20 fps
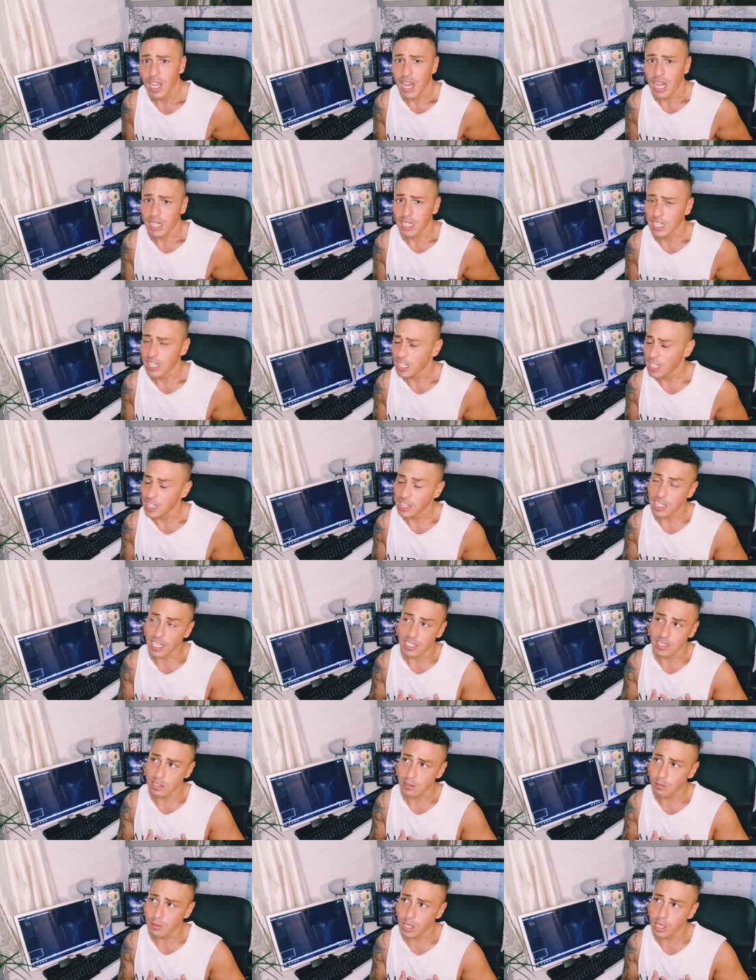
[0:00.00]
and I think
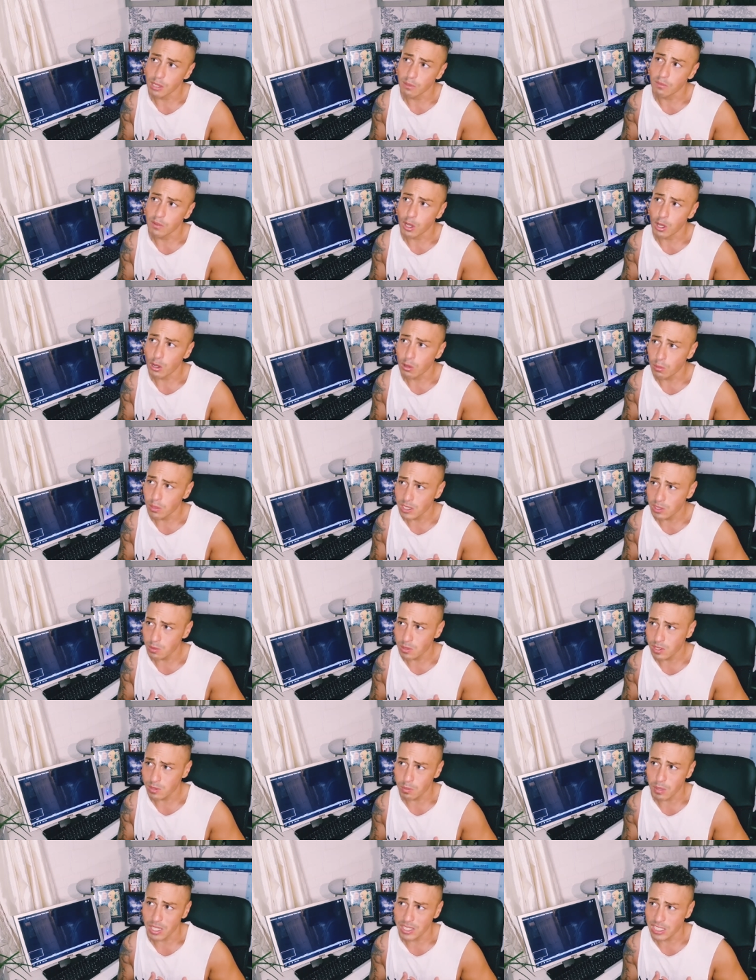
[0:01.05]
that's something I've always
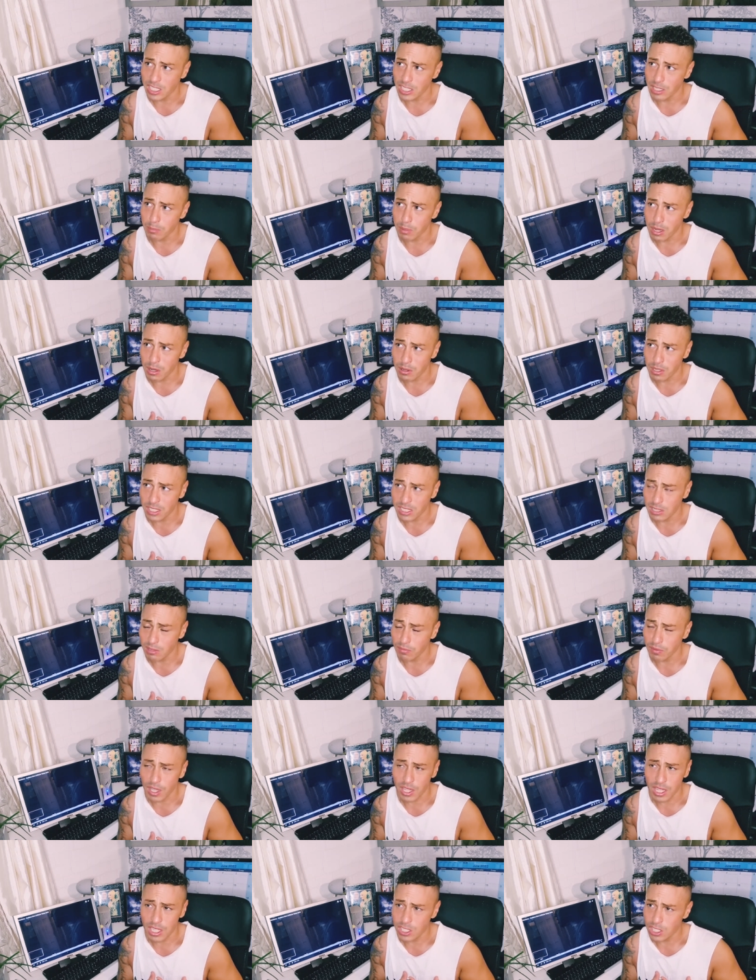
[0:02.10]
respected about is the
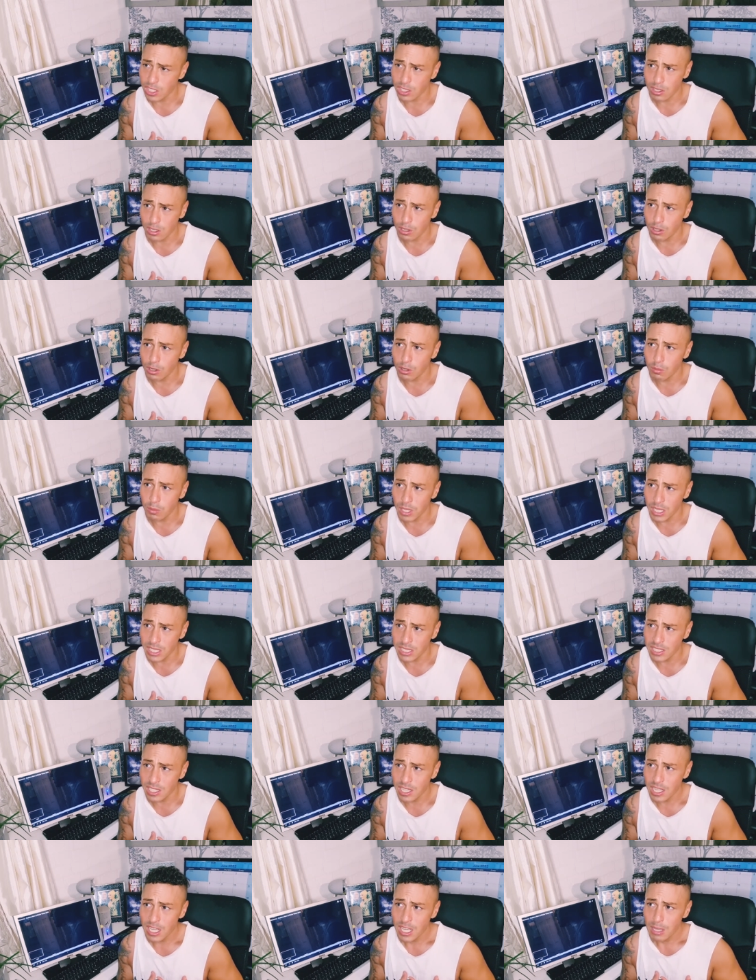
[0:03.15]
fact that she's
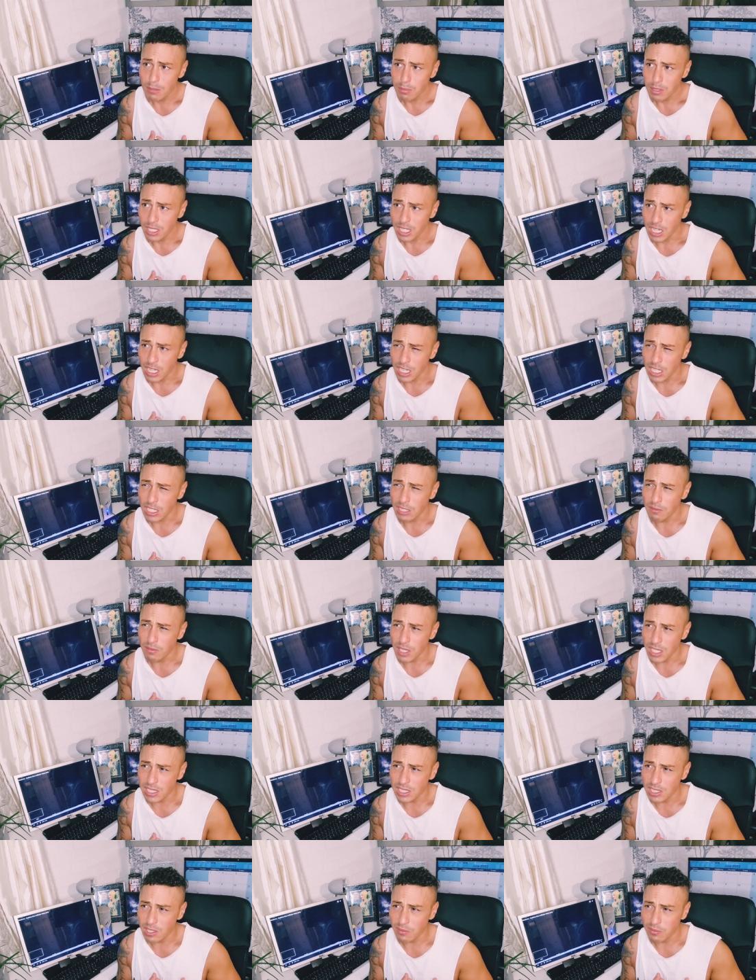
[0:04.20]
always been
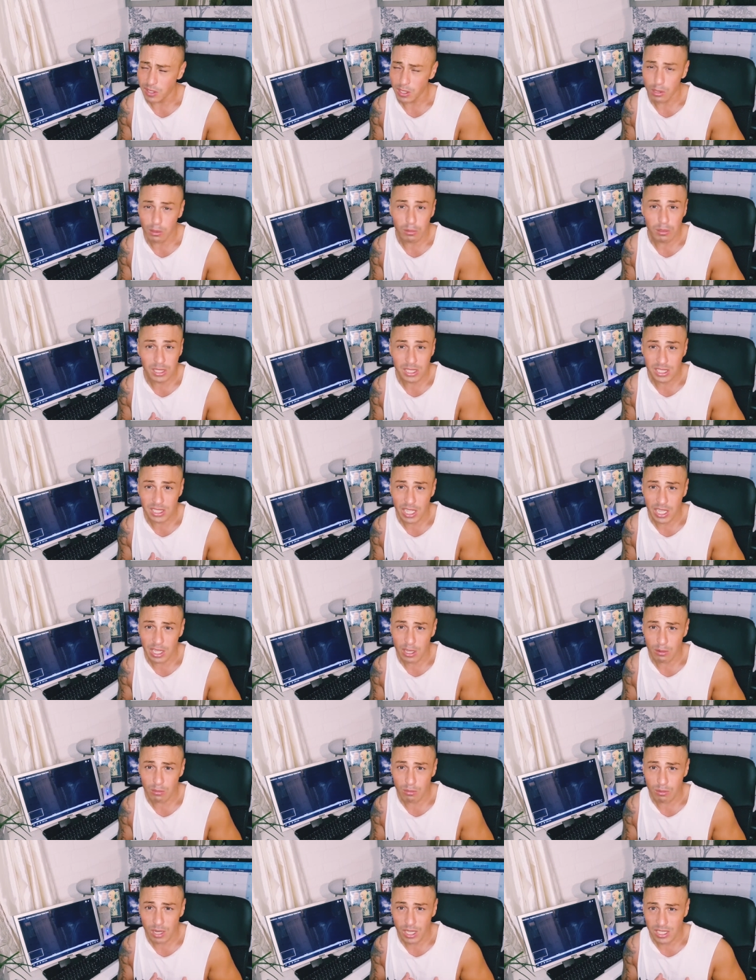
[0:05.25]
innovative and always
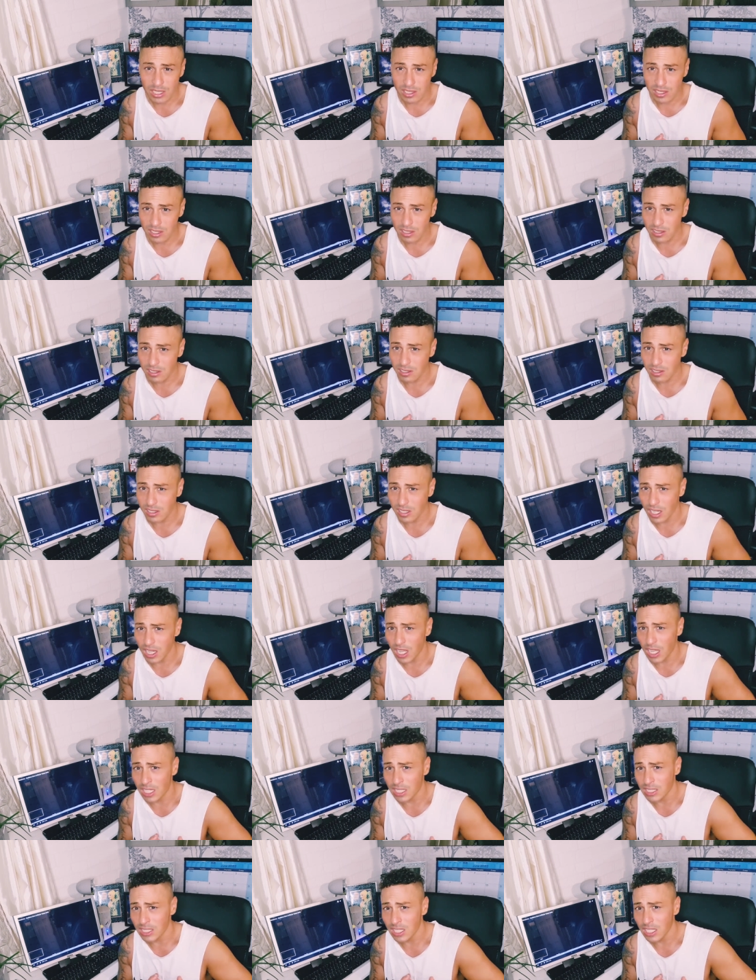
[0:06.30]
taking risks
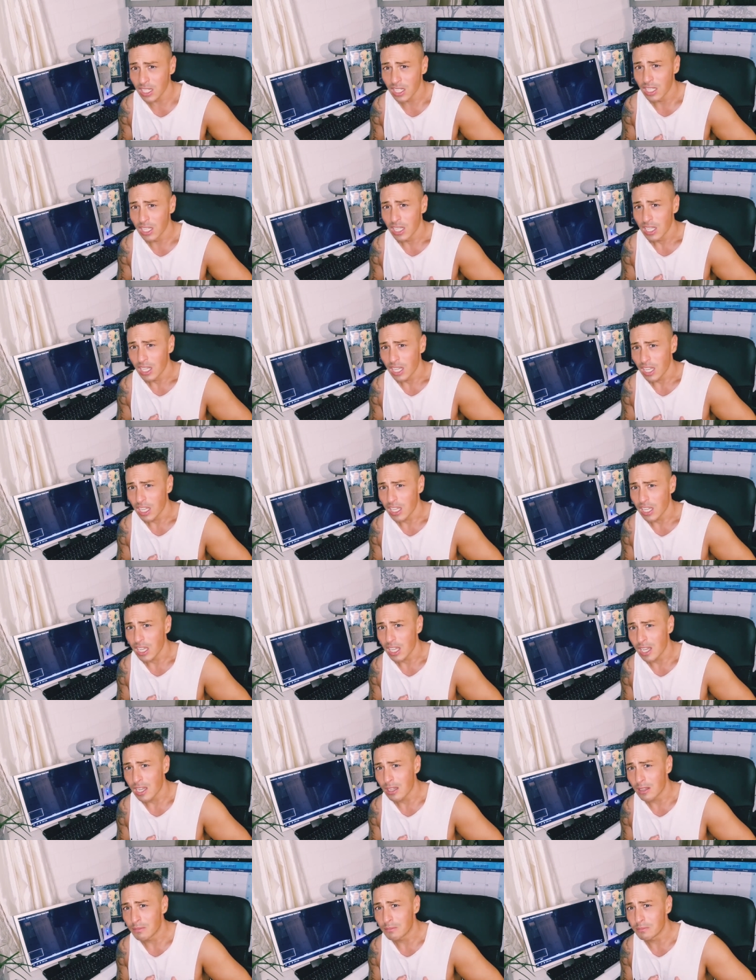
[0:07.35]
and
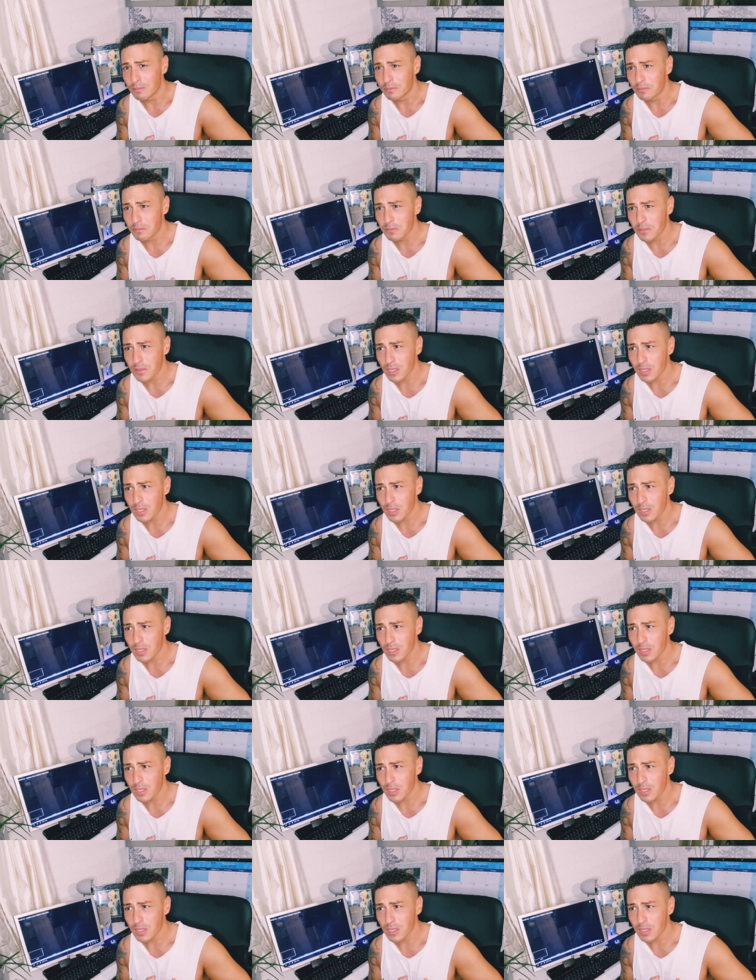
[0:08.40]
um,